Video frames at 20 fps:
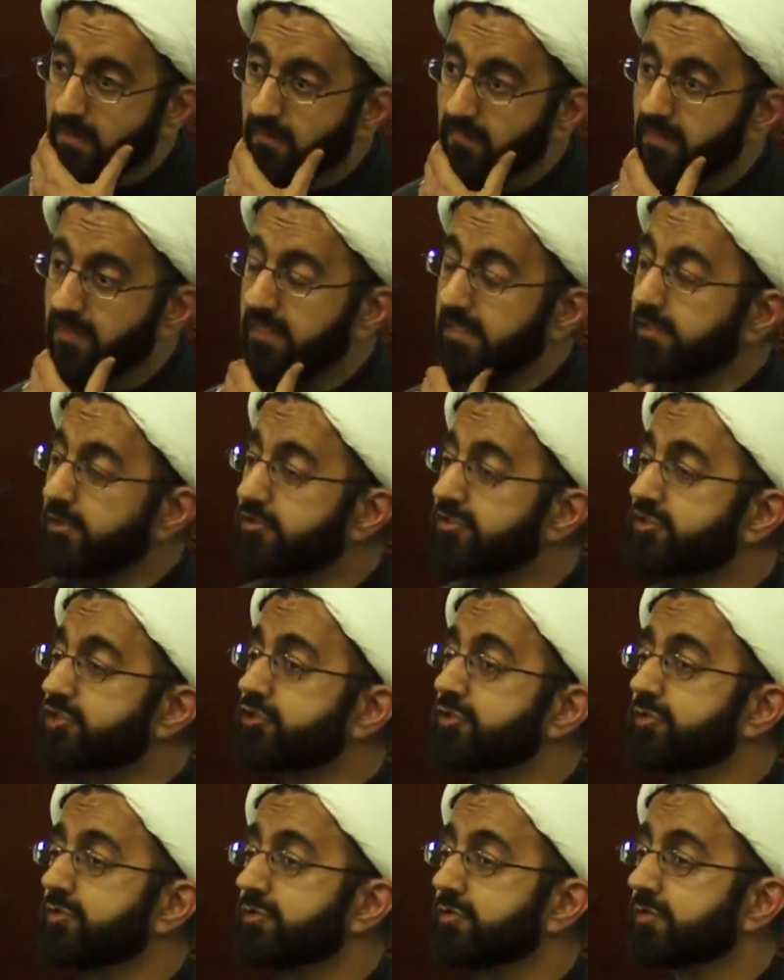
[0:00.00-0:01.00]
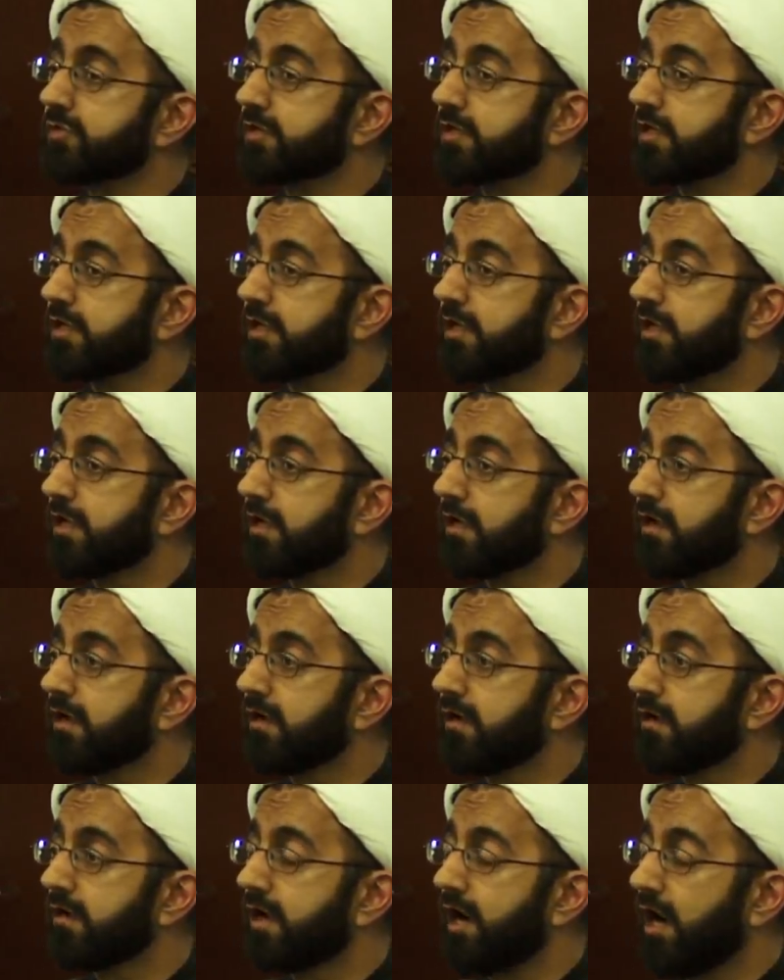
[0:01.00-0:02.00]
that he used to
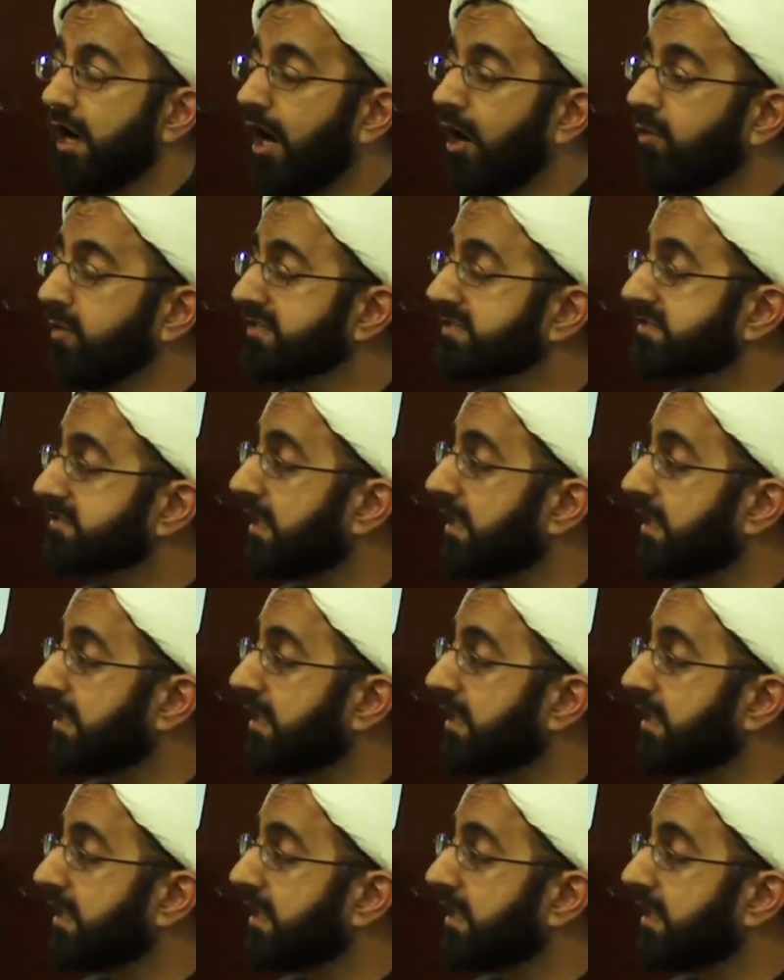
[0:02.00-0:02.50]
always